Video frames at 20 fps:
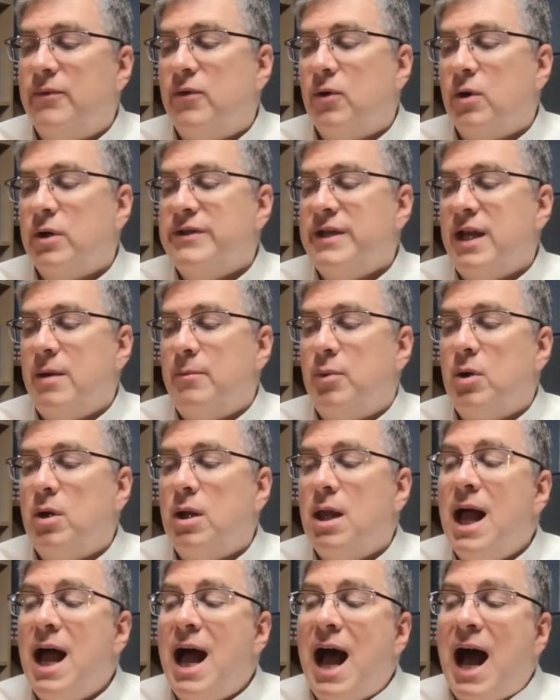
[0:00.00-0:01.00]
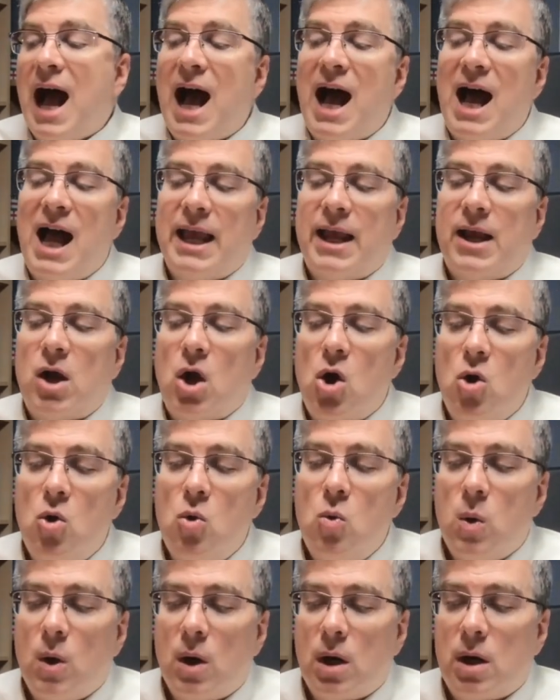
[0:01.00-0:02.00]
For example, I
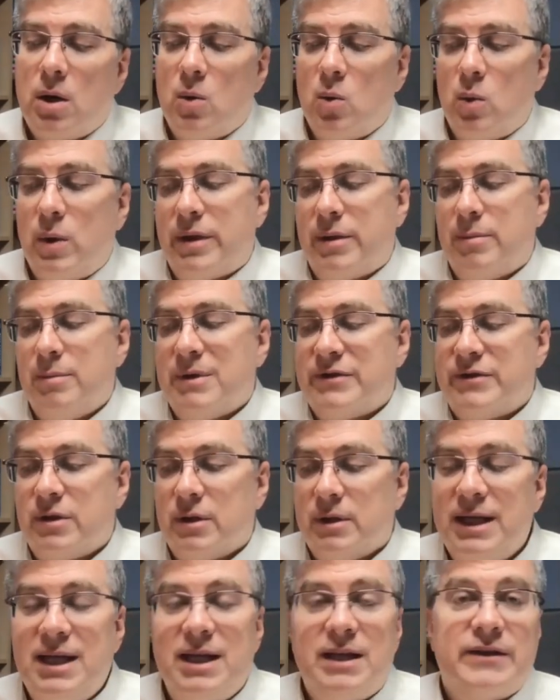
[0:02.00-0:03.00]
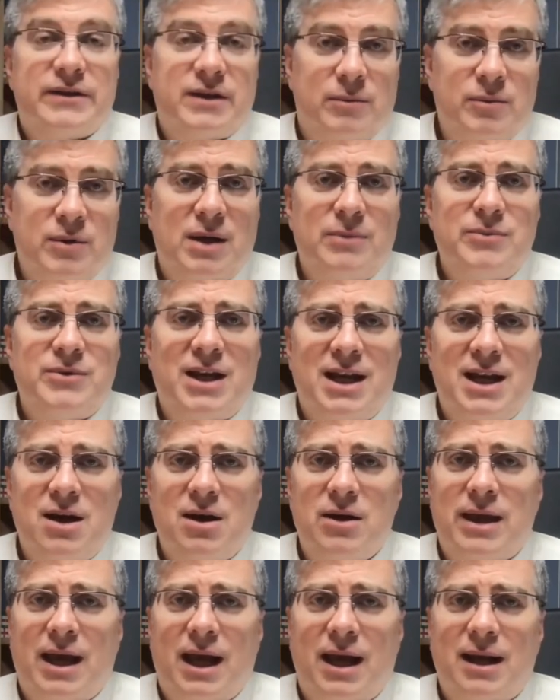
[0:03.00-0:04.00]
co-work with Mr. Lee. Sometimes I
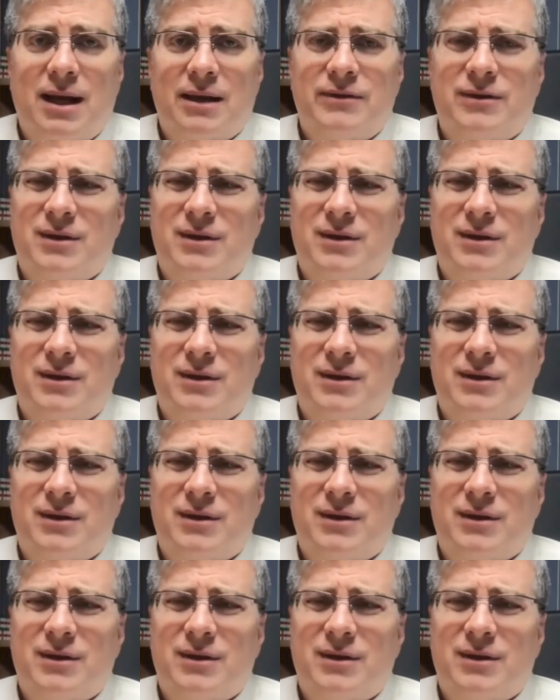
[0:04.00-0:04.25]
hear that.